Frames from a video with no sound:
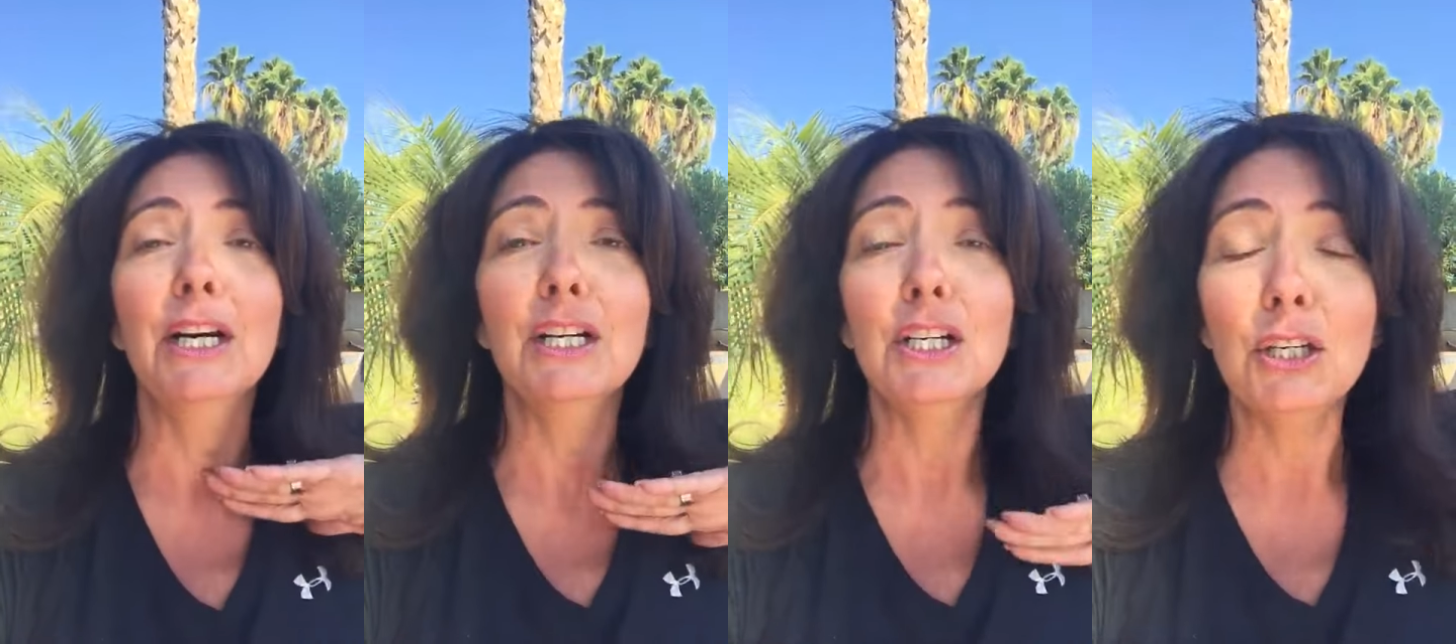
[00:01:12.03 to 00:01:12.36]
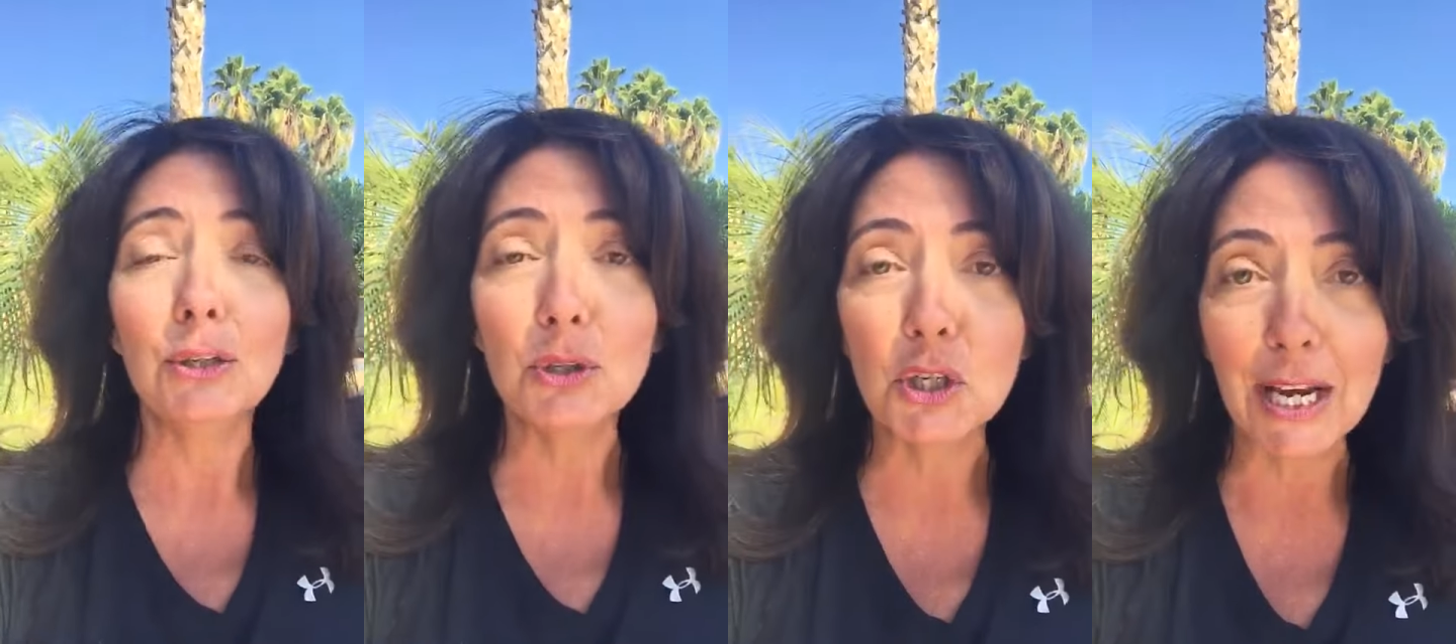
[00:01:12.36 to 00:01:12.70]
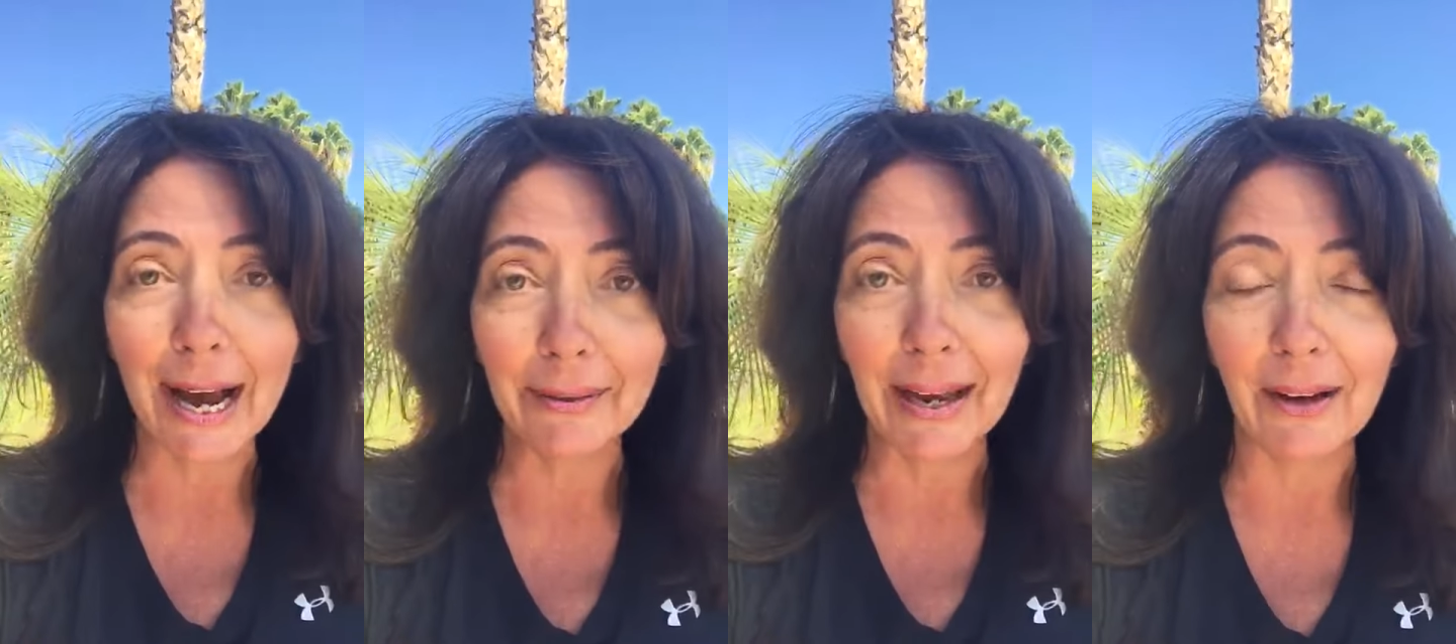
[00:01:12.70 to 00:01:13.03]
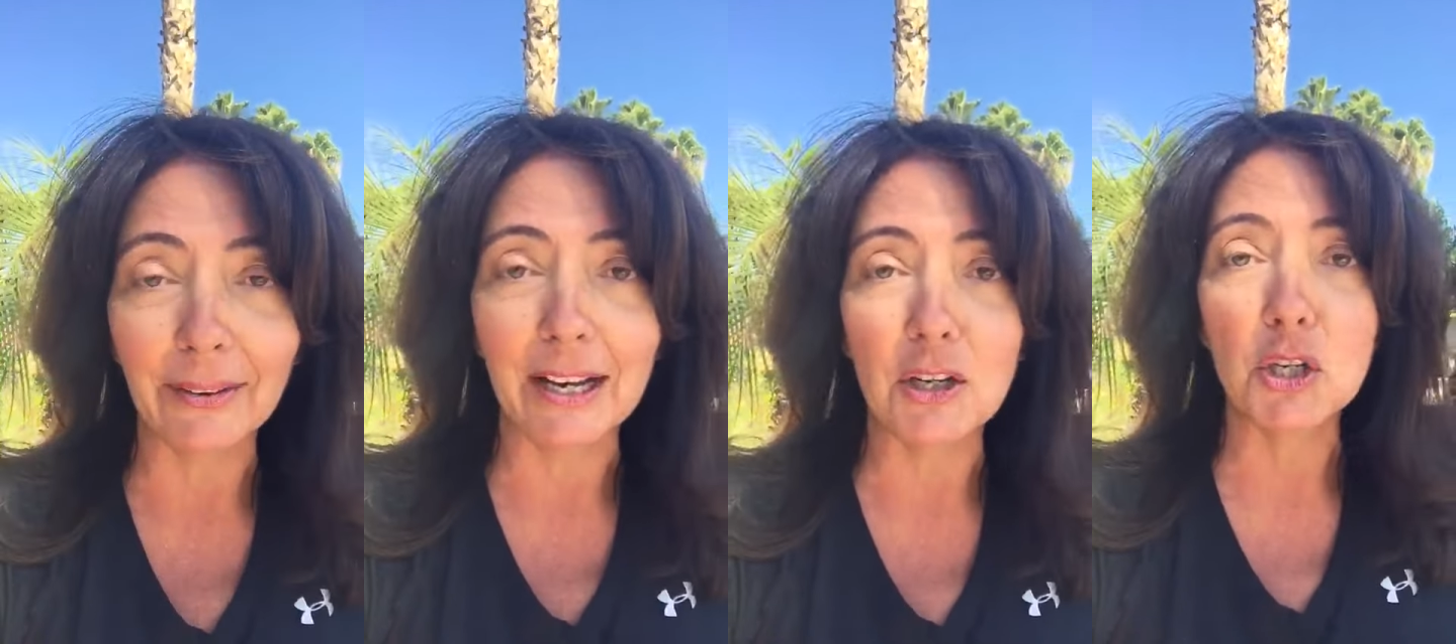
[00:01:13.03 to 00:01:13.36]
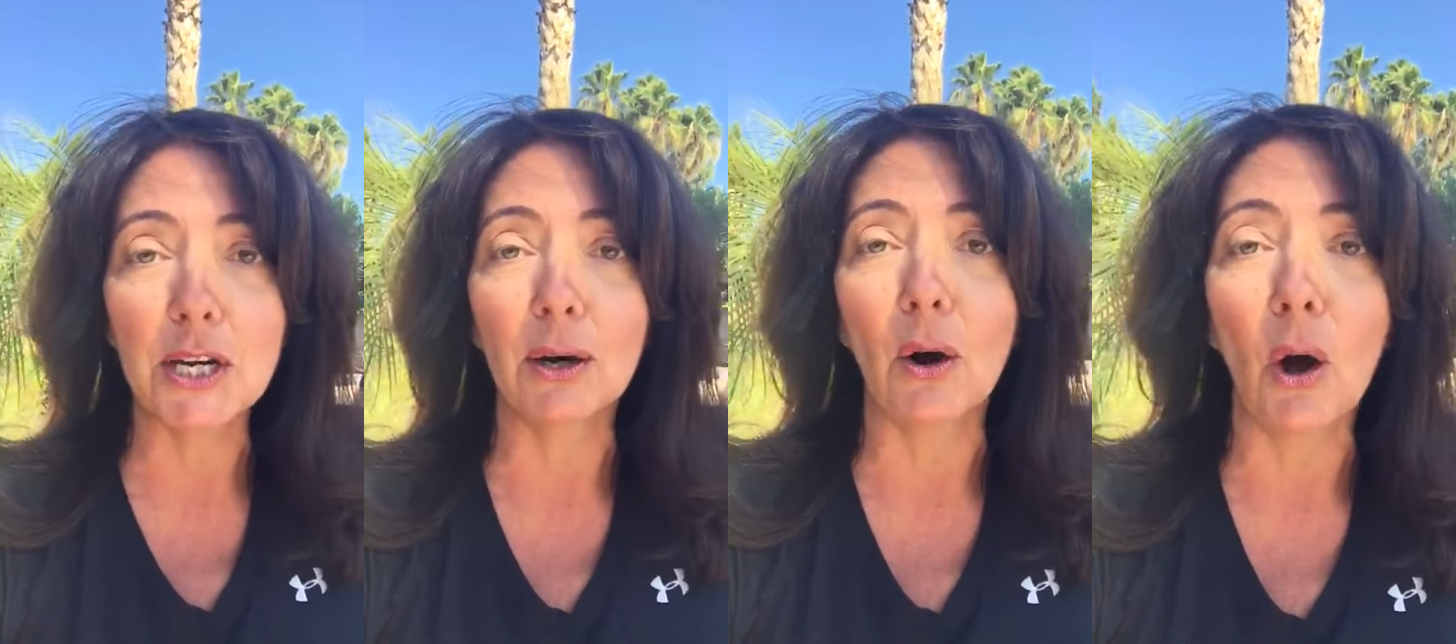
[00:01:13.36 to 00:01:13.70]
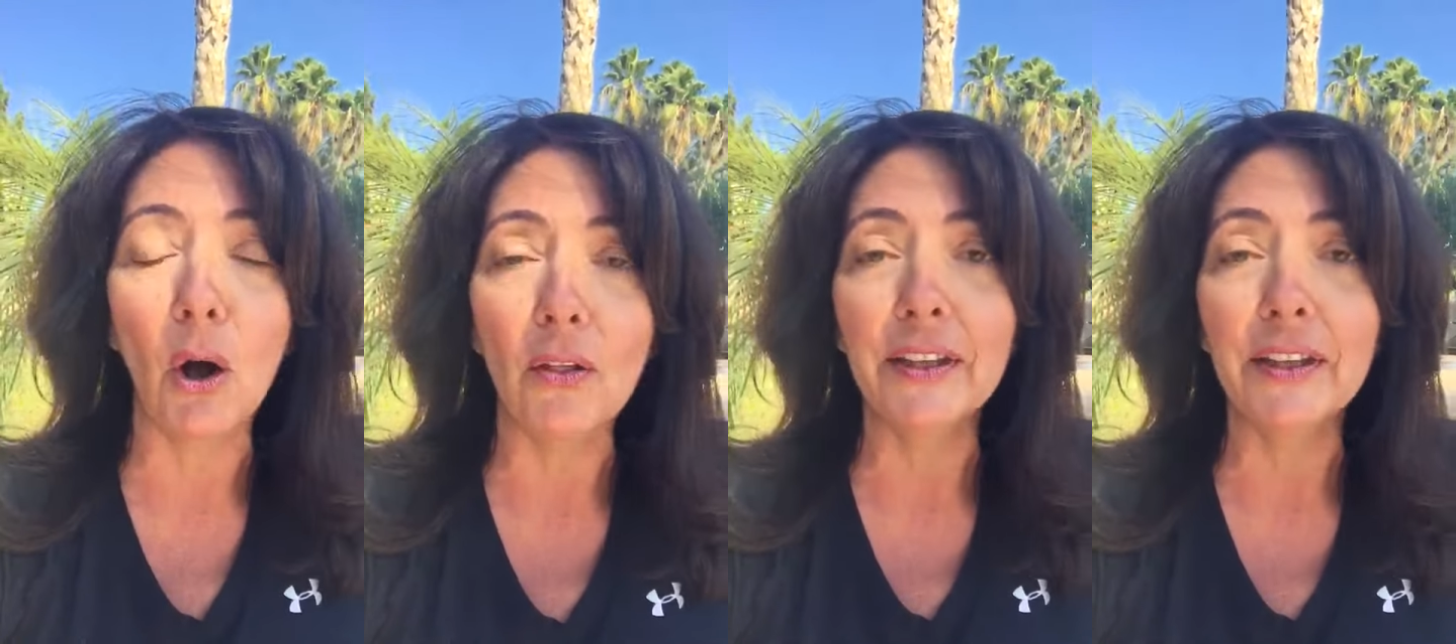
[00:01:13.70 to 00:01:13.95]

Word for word: huge shout out and share all